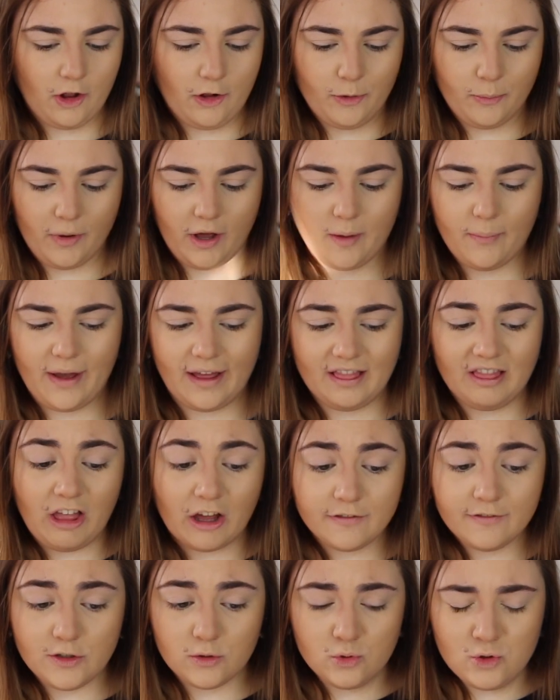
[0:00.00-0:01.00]
ColourPop, I
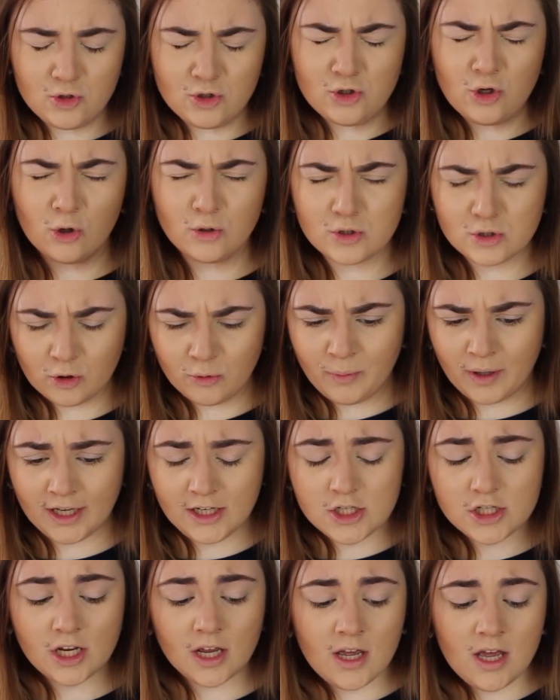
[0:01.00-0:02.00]
love you so
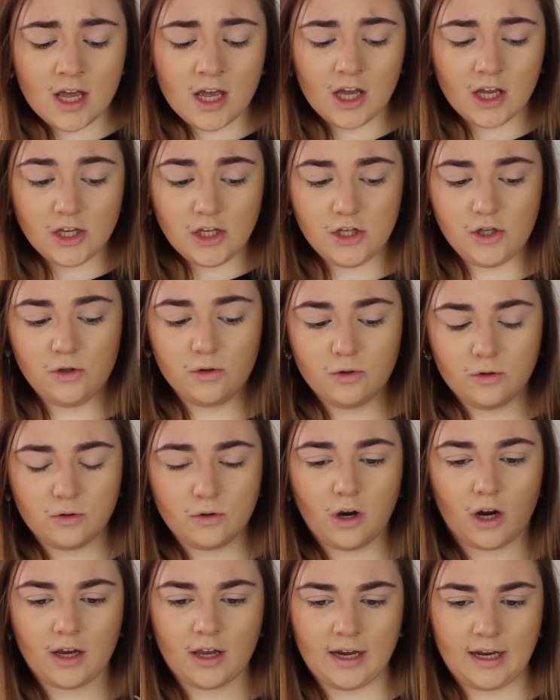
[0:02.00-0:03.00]
much. You
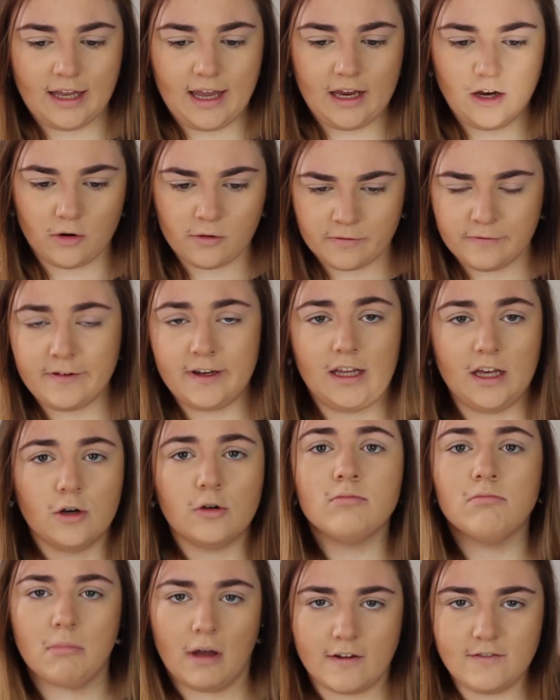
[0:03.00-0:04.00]
are going to get your own
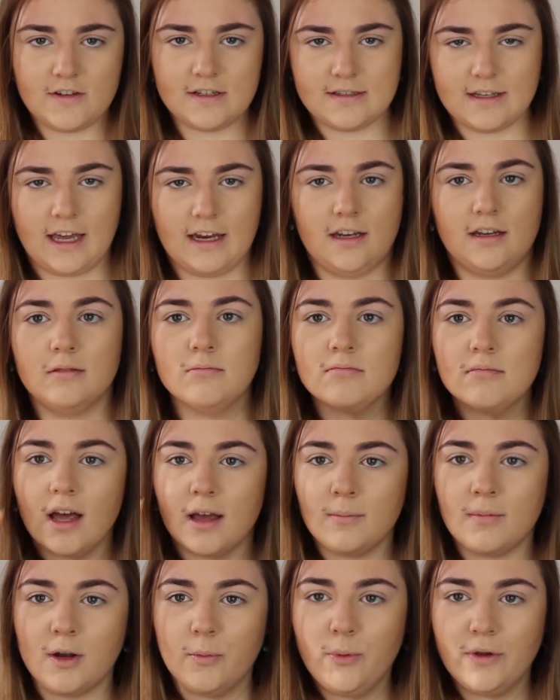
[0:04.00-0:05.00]
video. I've decided.
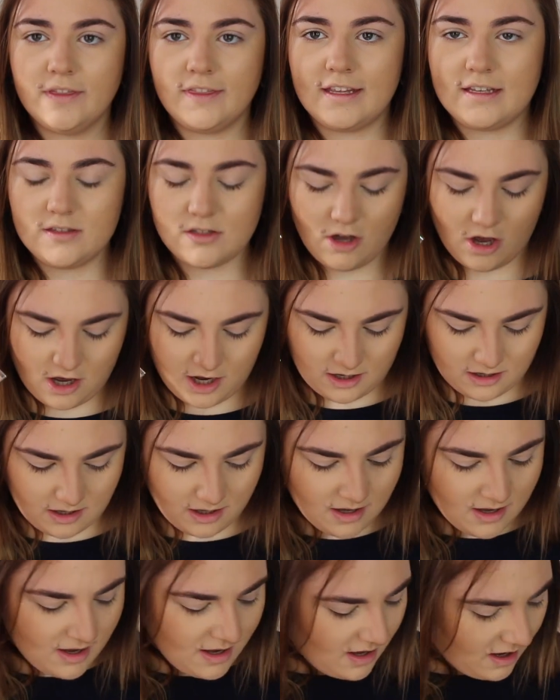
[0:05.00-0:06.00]
I'm going to put this on
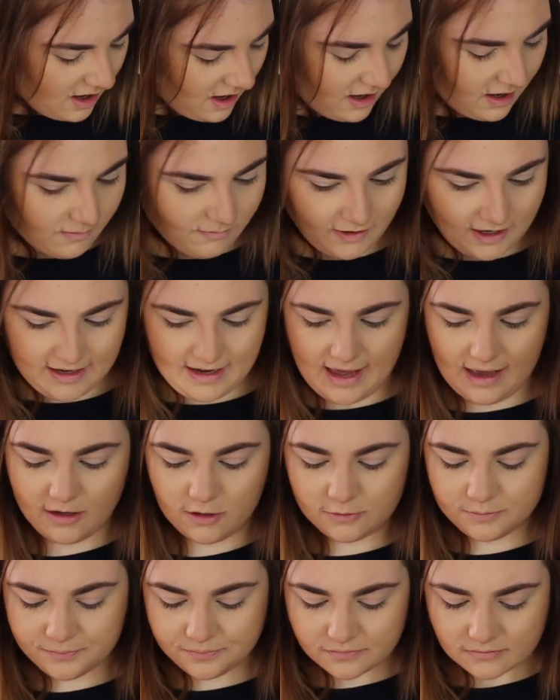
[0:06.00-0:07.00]
right
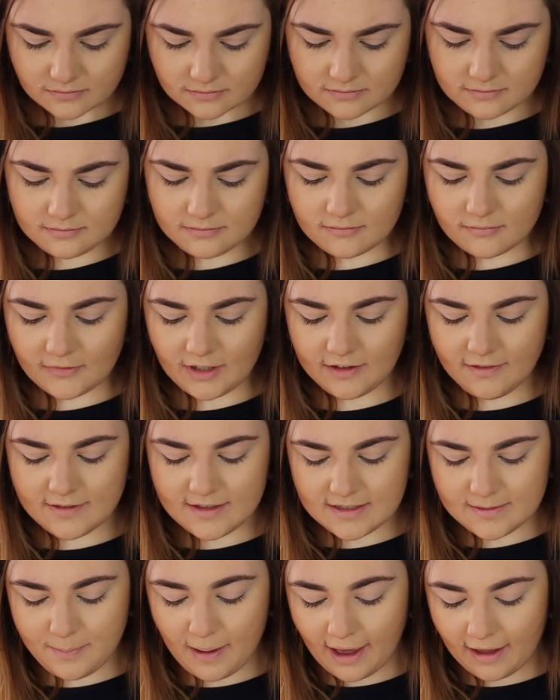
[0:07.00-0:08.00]
now.
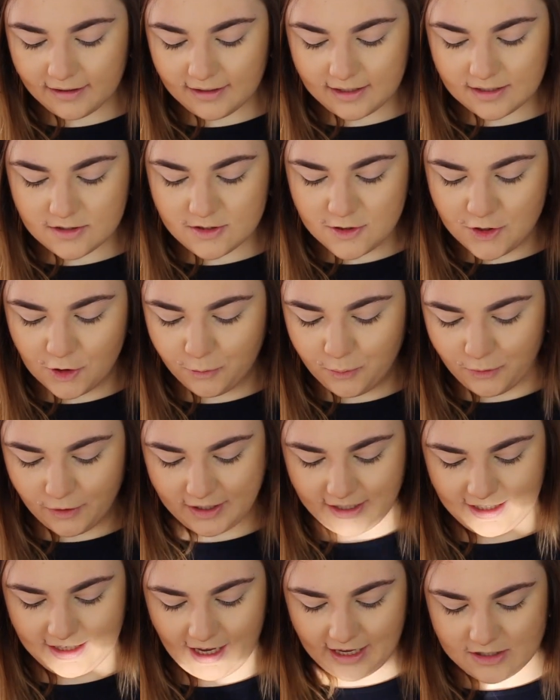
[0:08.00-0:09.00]
This palette is so
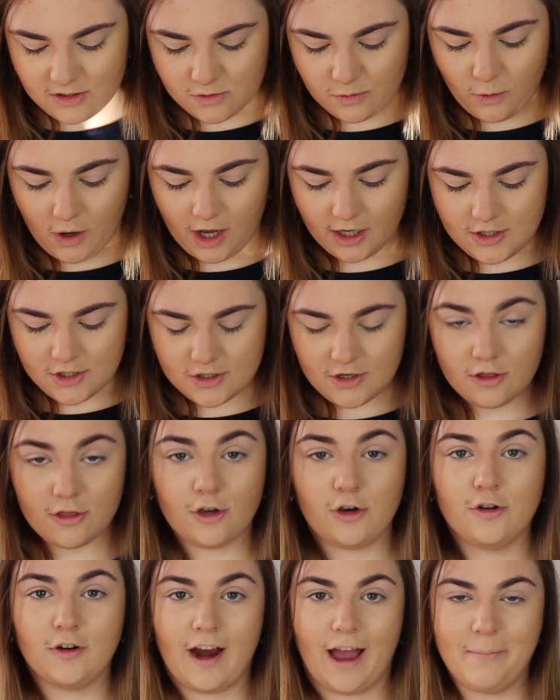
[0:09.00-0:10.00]
pretty. I swatched
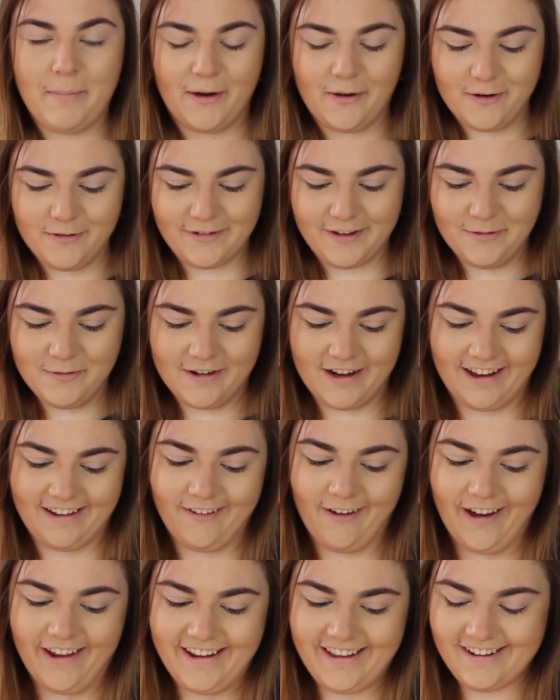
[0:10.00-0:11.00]
the crap out of it when I
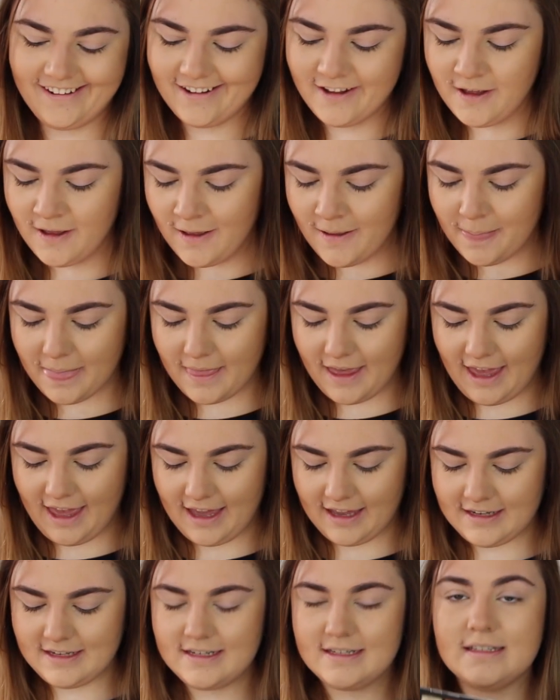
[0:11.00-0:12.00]
got it.
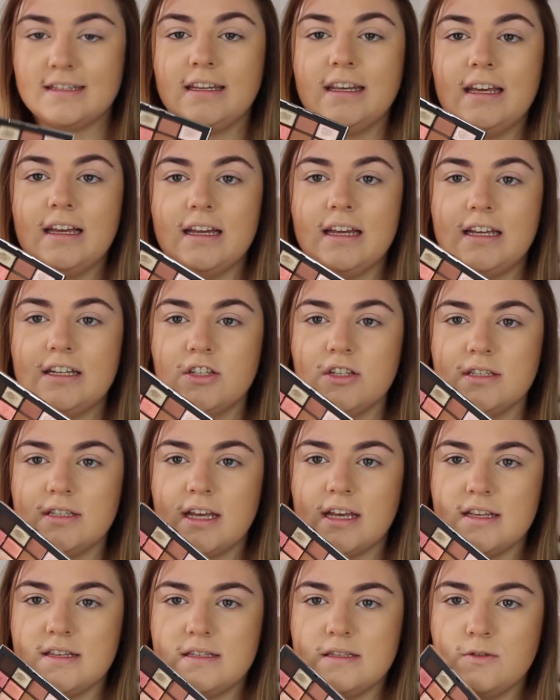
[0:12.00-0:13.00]
And it just
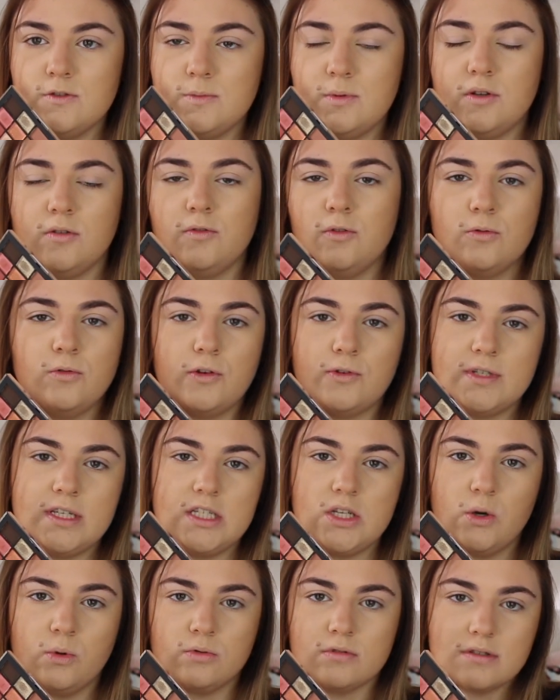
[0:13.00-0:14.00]
has those beautiful rosy
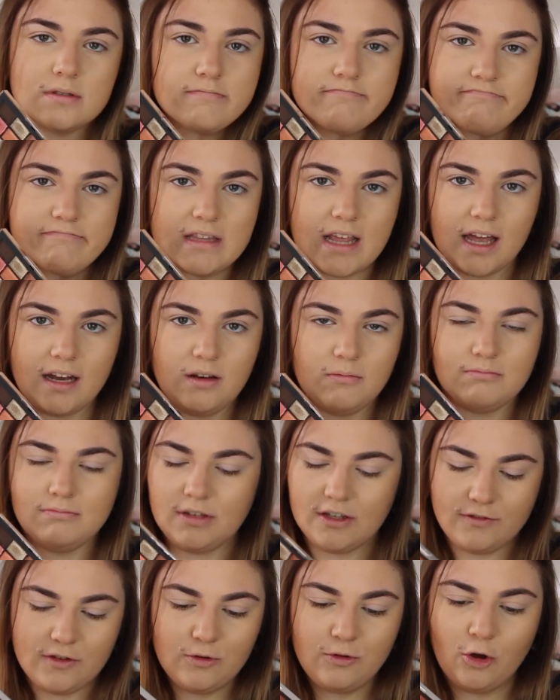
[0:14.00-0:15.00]
tones that,
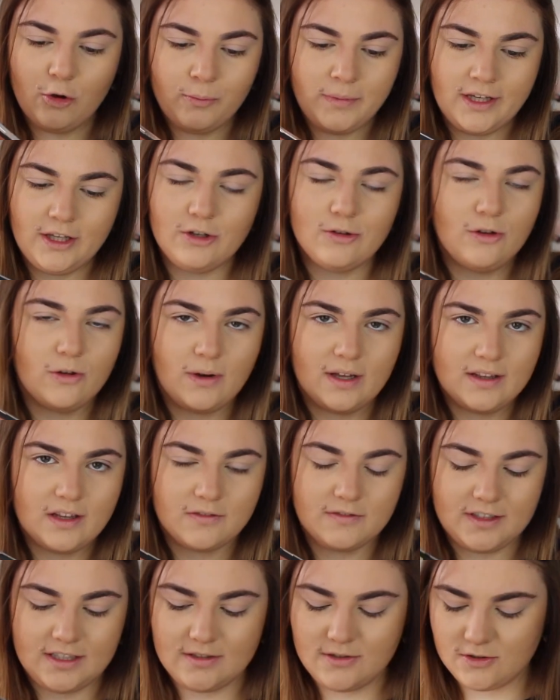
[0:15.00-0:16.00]
if you know me, you know I
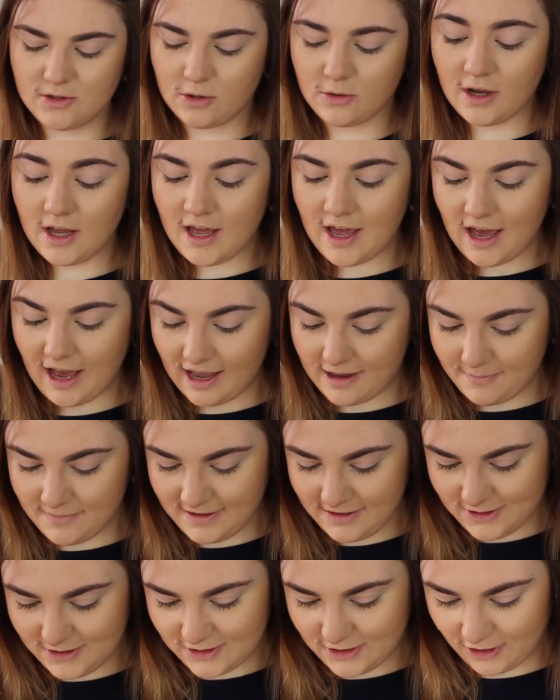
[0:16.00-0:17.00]
love these. So I'm
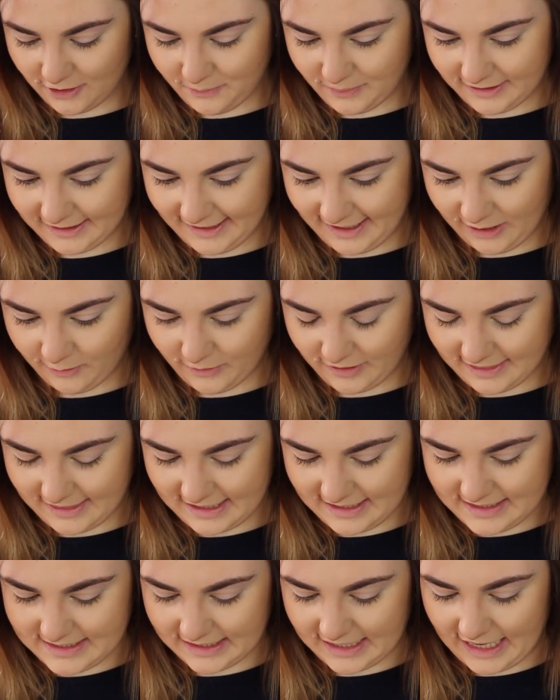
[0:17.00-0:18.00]
going to start playing with
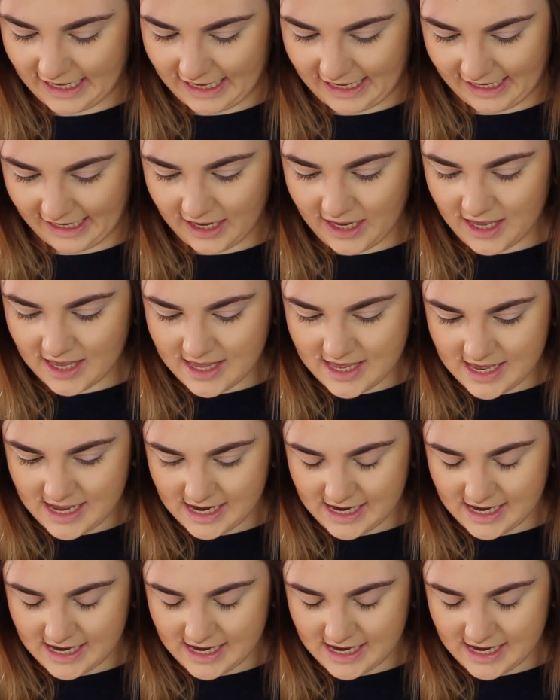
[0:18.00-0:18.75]
this guy.